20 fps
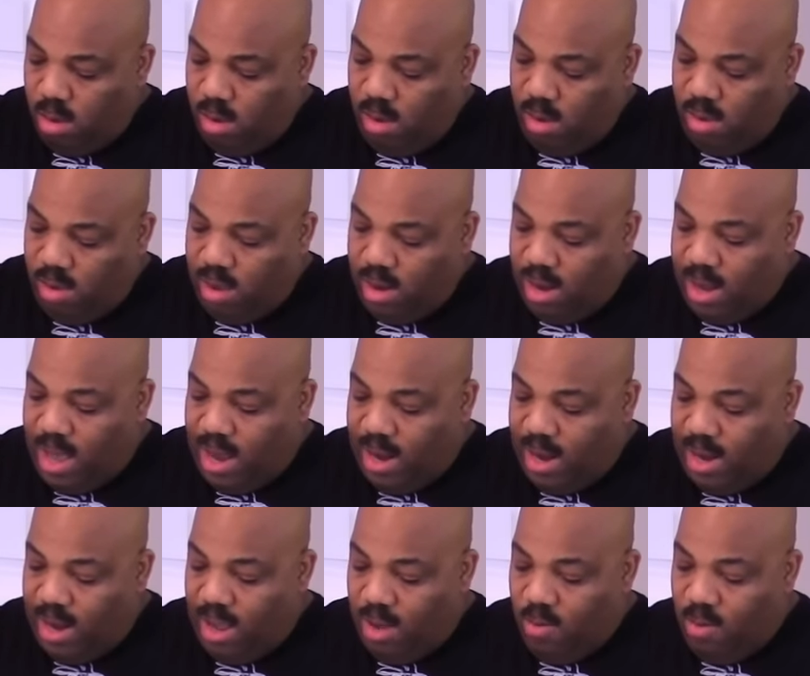There's a lot
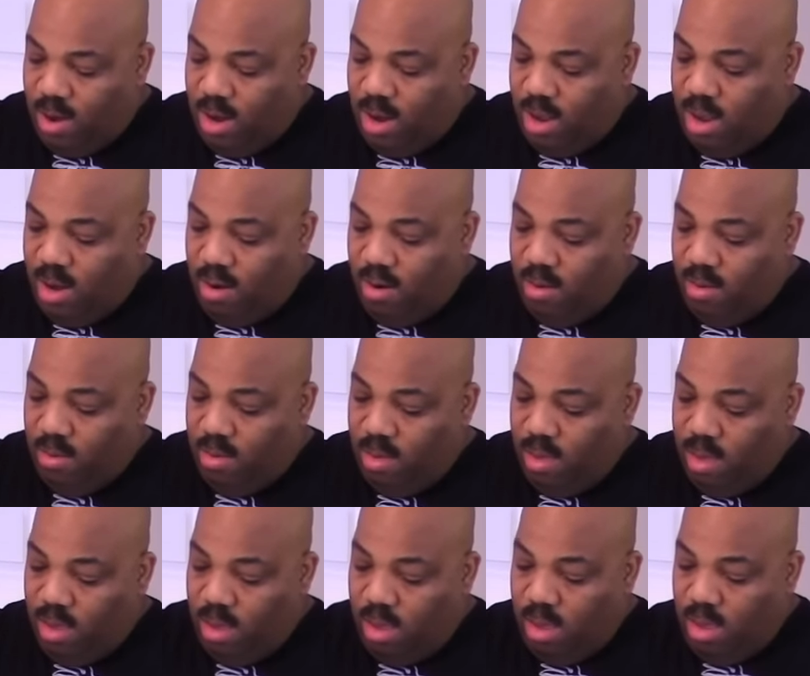of liquid in here.
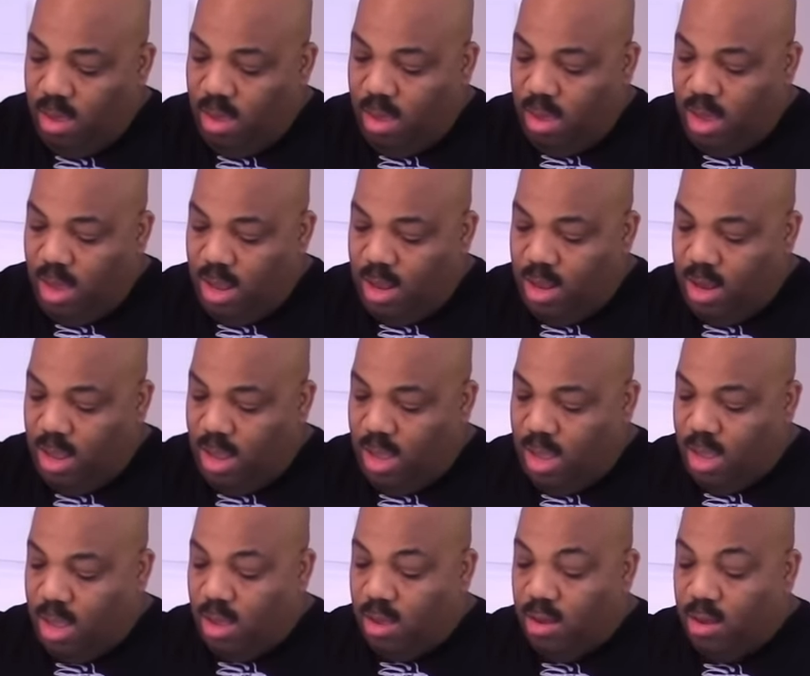And
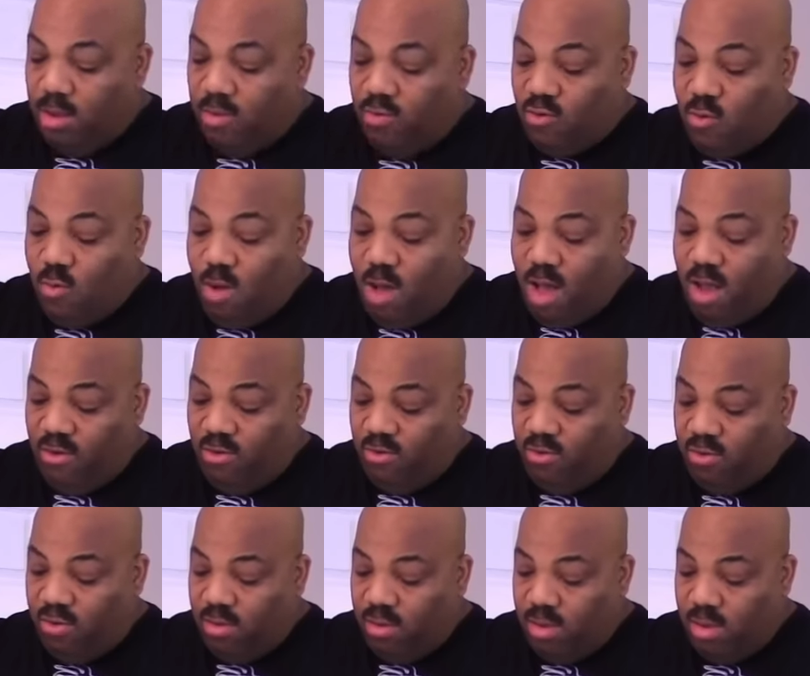the
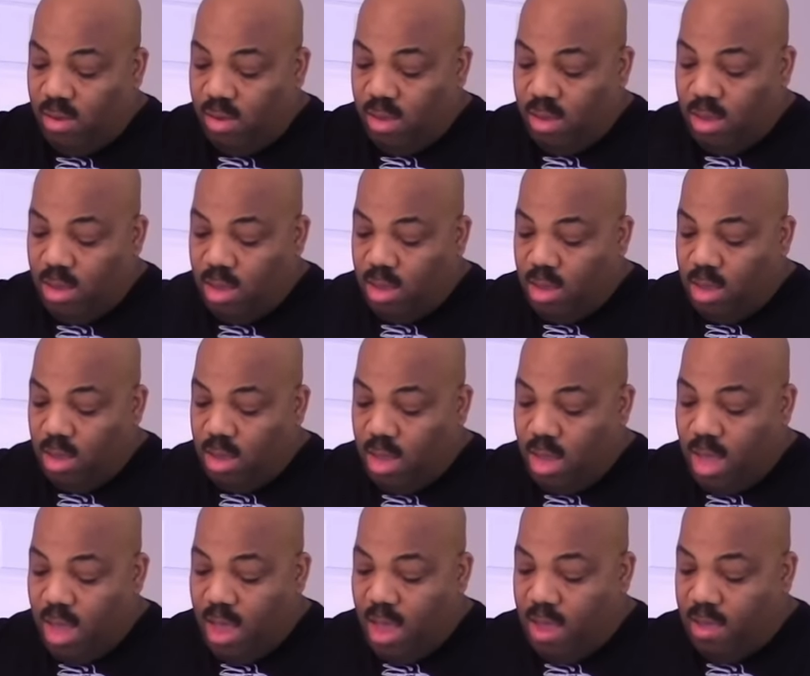squash
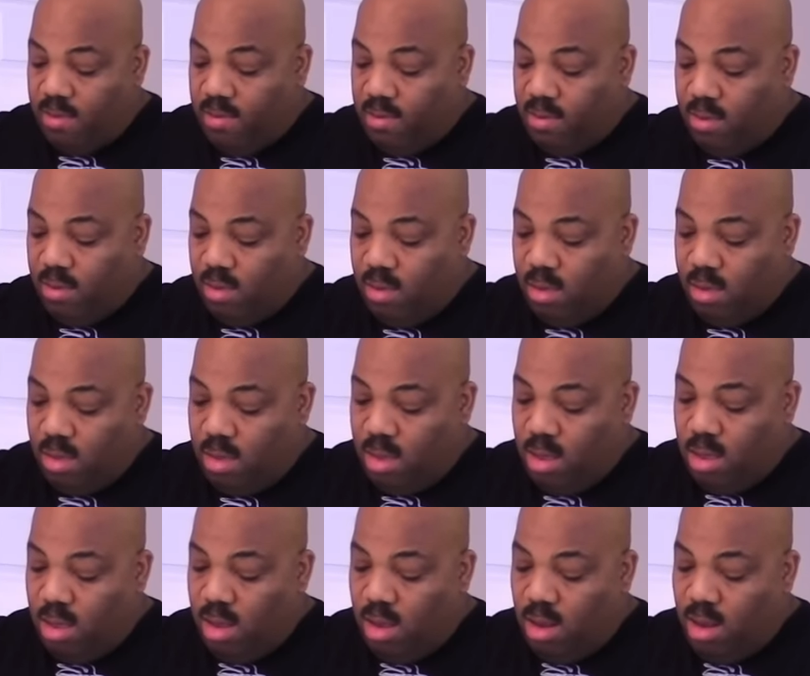has
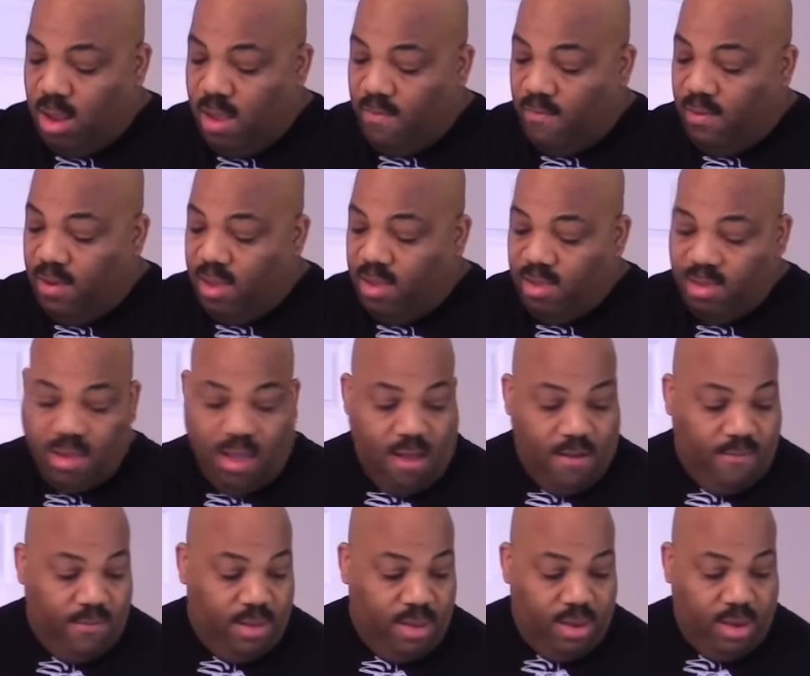definitely
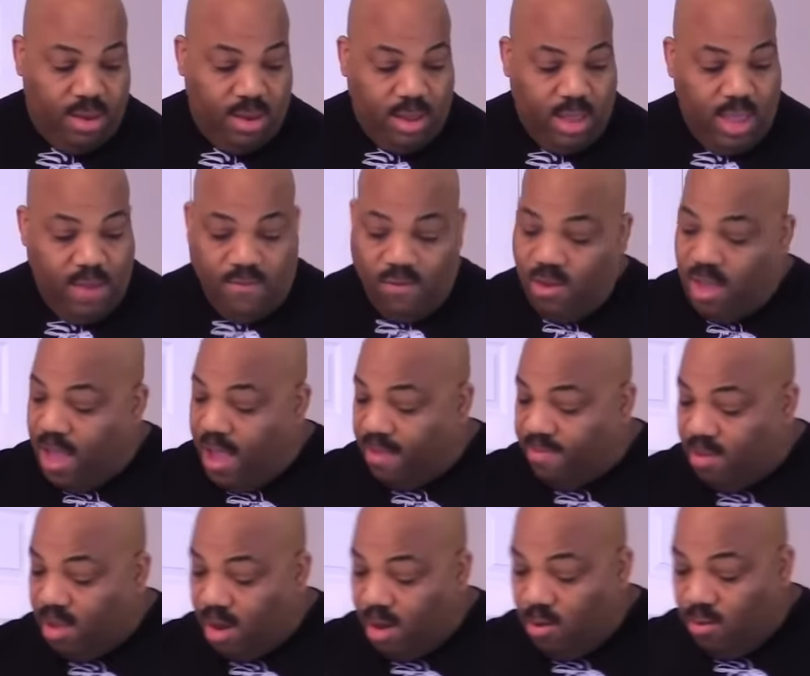softened. Give you
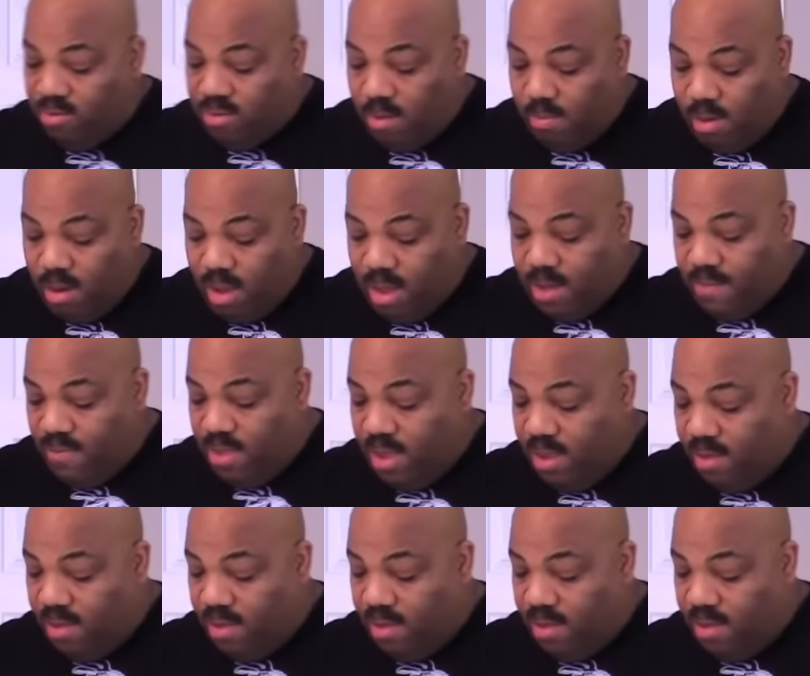guys a close-up look of